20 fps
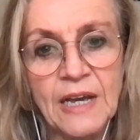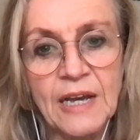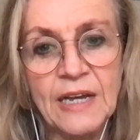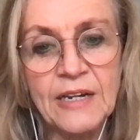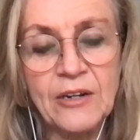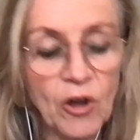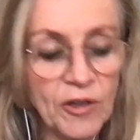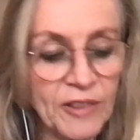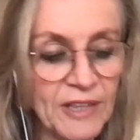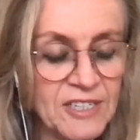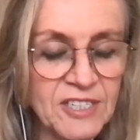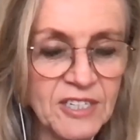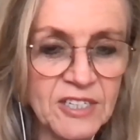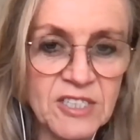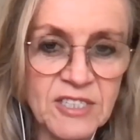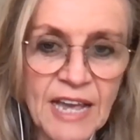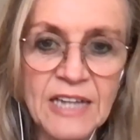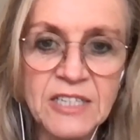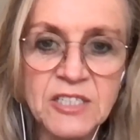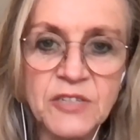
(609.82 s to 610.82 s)
And are they
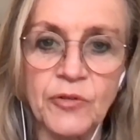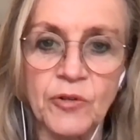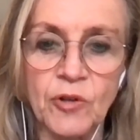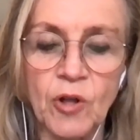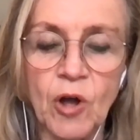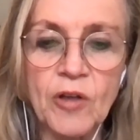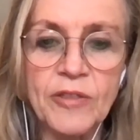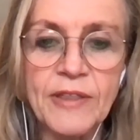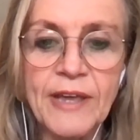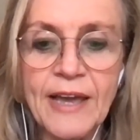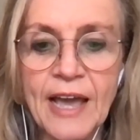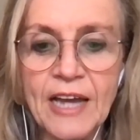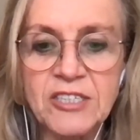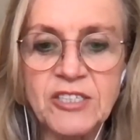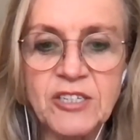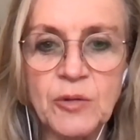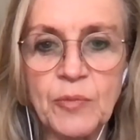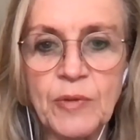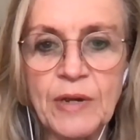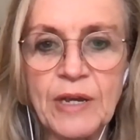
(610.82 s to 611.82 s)
successful? Are they
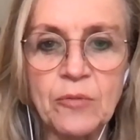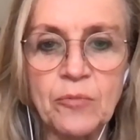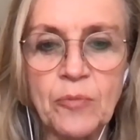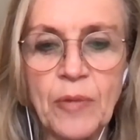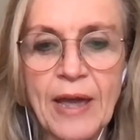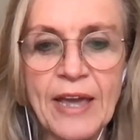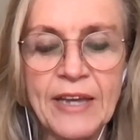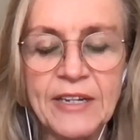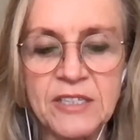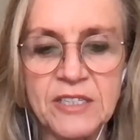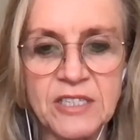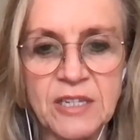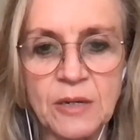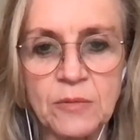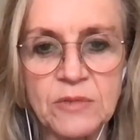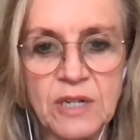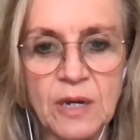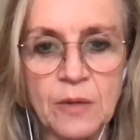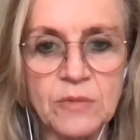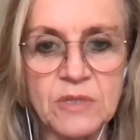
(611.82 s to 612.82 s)
actually being paid? And
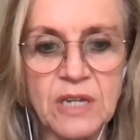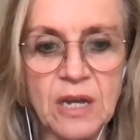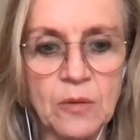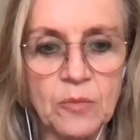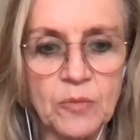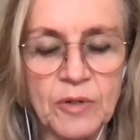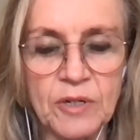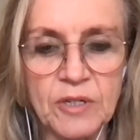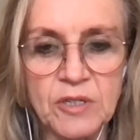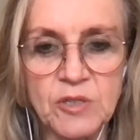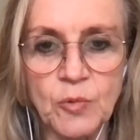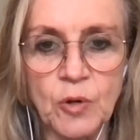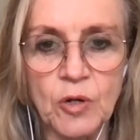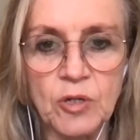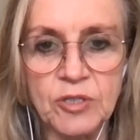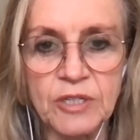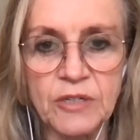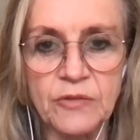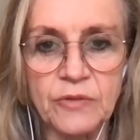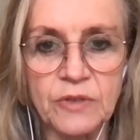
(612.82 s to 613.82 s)
sometimes companies
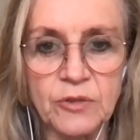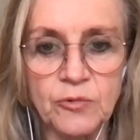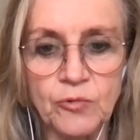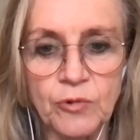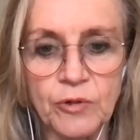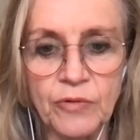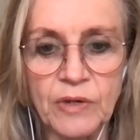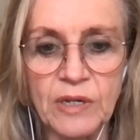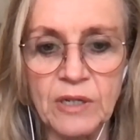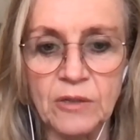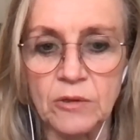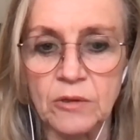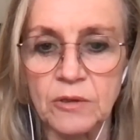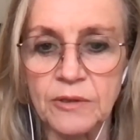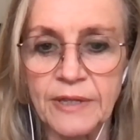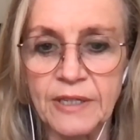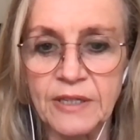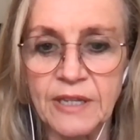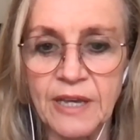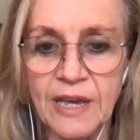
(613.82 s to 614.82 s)
won't even reveal
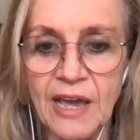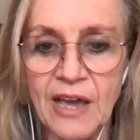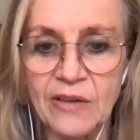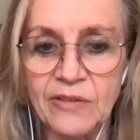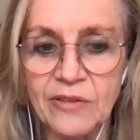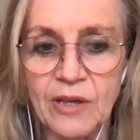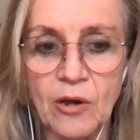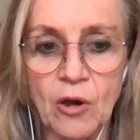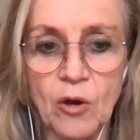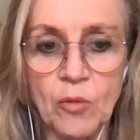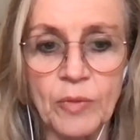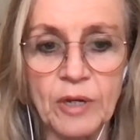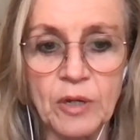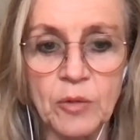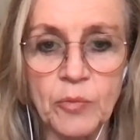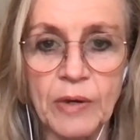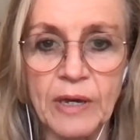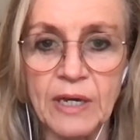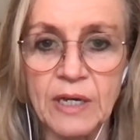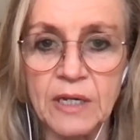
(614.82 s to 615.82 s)
that they are being paid.